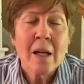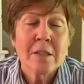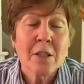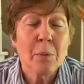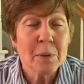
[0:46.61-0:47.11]

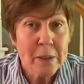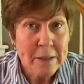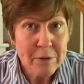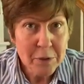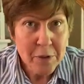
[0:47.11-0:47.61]
So
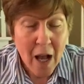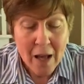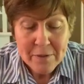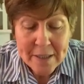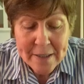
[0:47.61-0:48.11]
believe it or
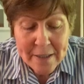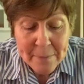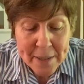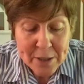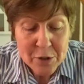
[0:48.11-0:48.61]
not, this is
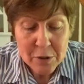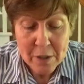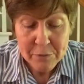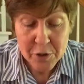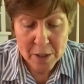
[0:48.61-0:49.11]
a picture
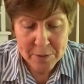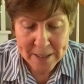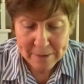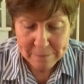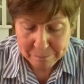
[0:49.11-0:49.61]
of
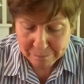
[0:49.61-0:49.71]
Joseph.